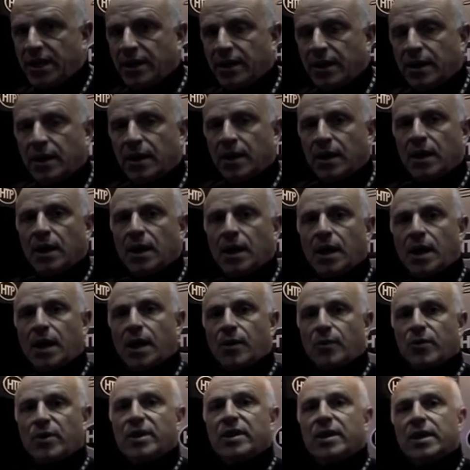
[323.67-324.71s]

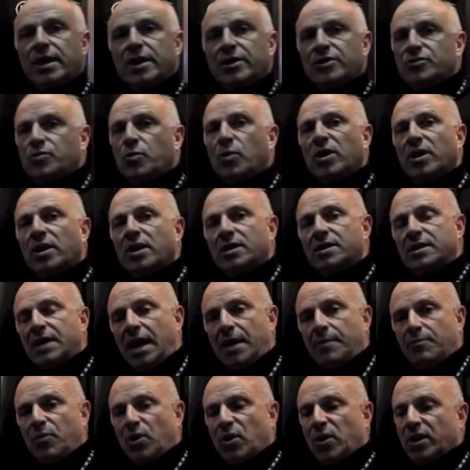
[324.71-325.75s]
Uh, we think it's one of the
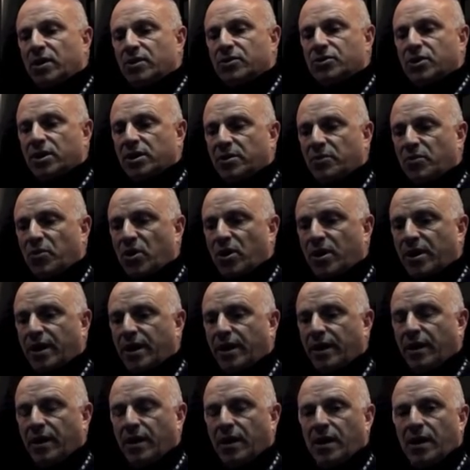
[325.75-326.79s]
top boilers on the
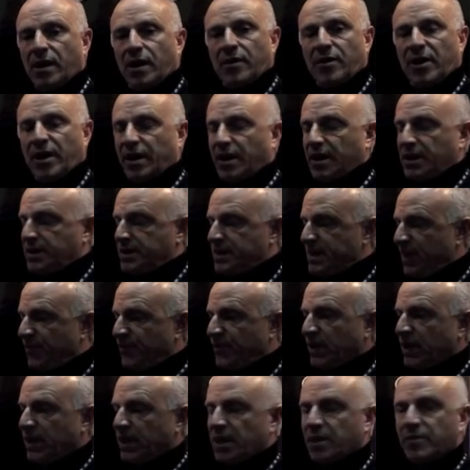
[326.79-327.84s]
market and
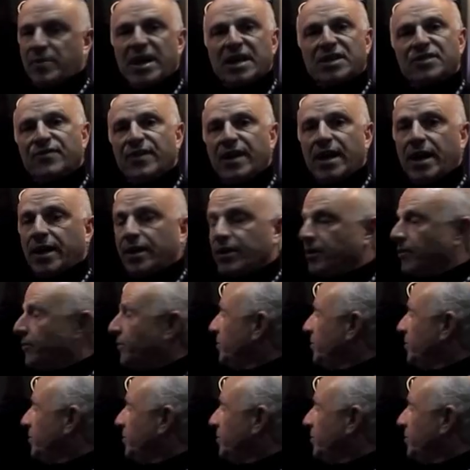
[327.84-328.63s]
definitely the best value.